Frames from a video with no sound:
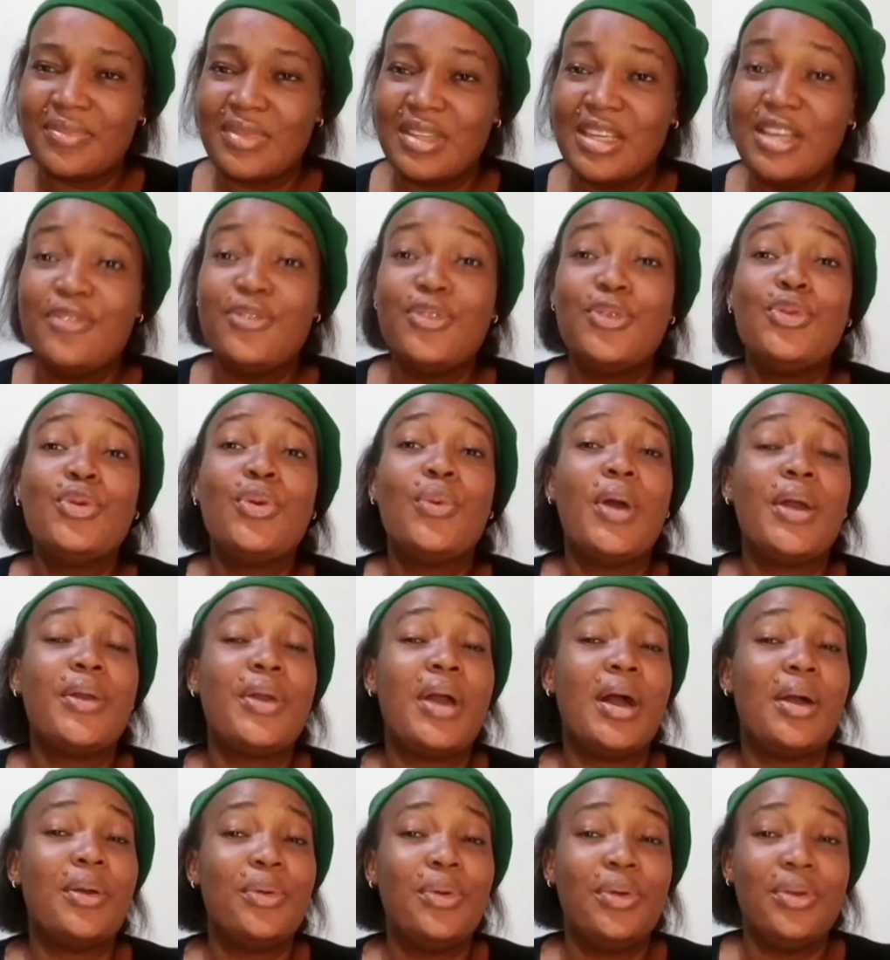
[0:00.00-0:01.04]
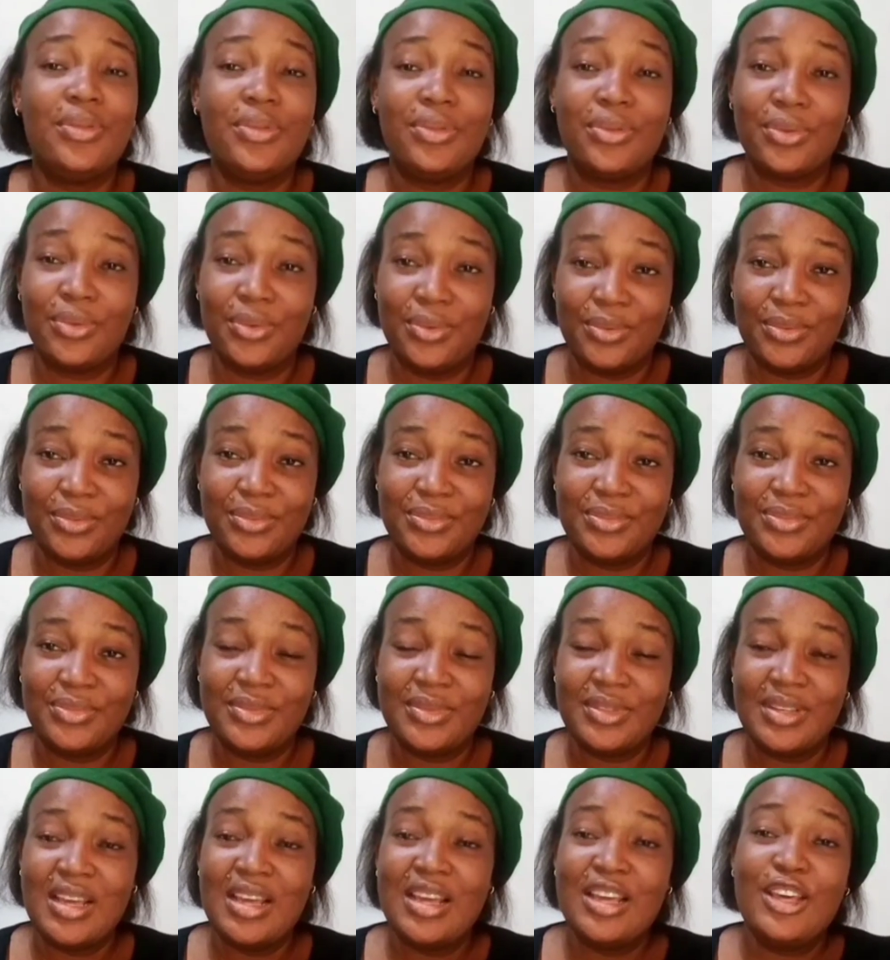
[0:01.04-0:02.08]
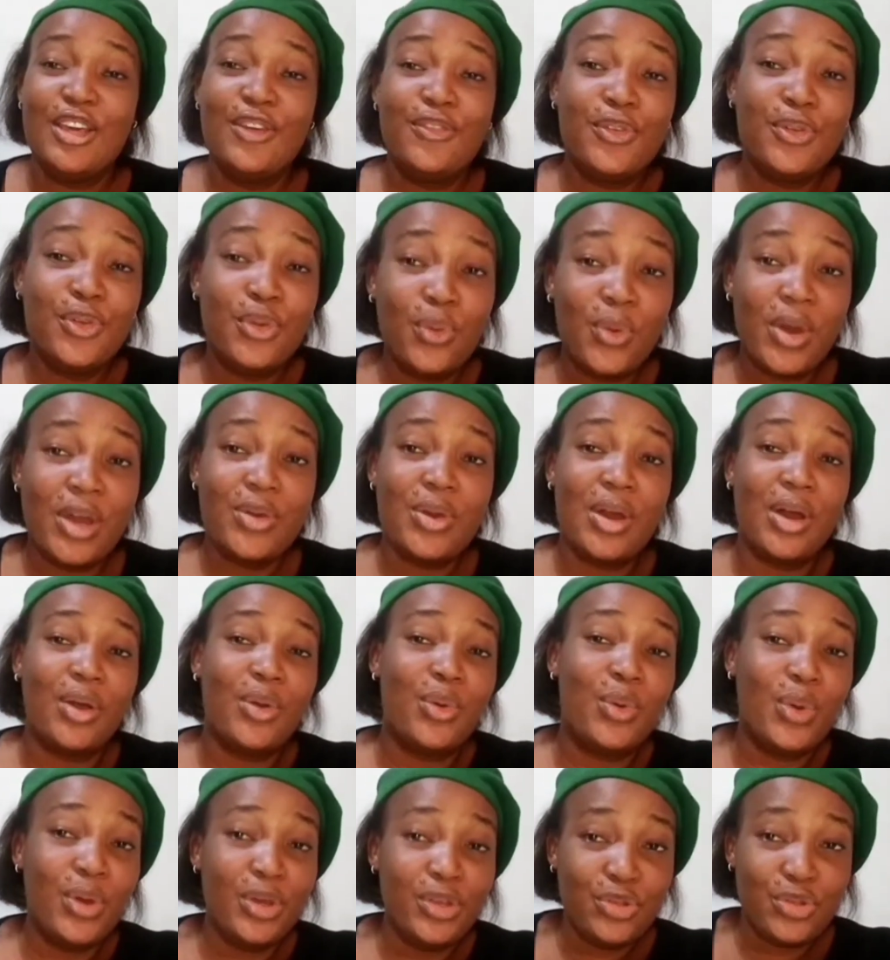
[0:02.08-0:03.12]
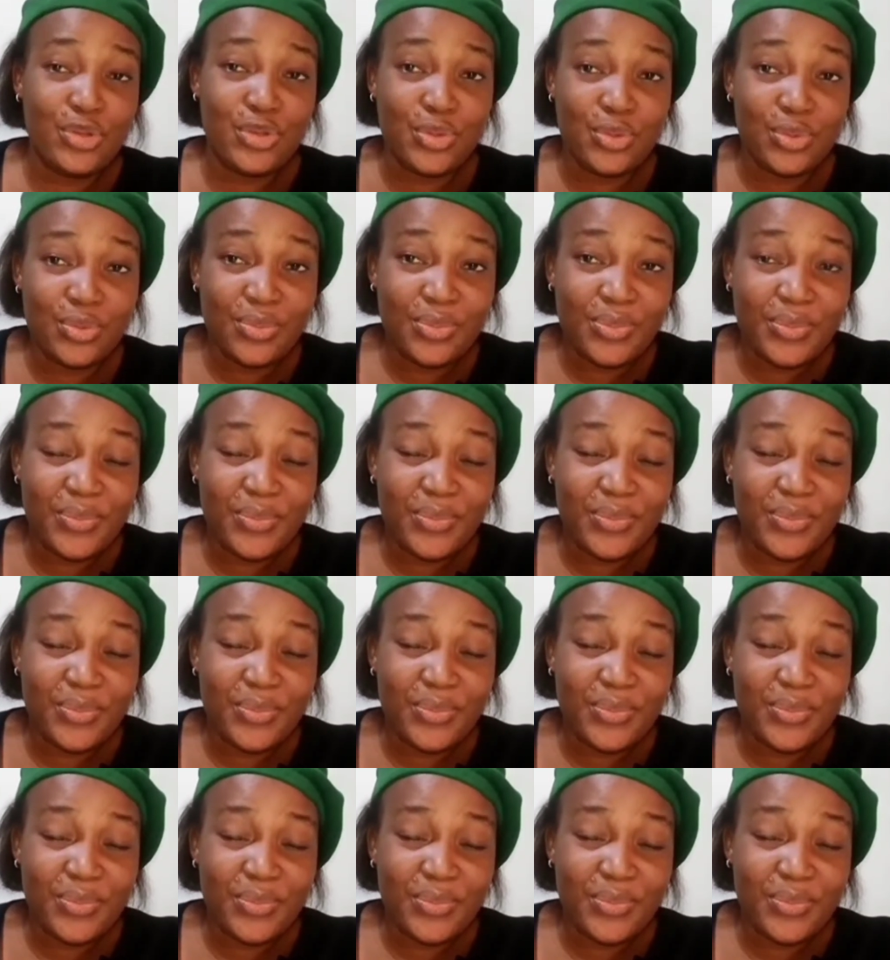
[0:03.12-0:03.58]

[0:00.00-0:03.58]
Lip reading: If you know where you are going through, if you know where you are going to,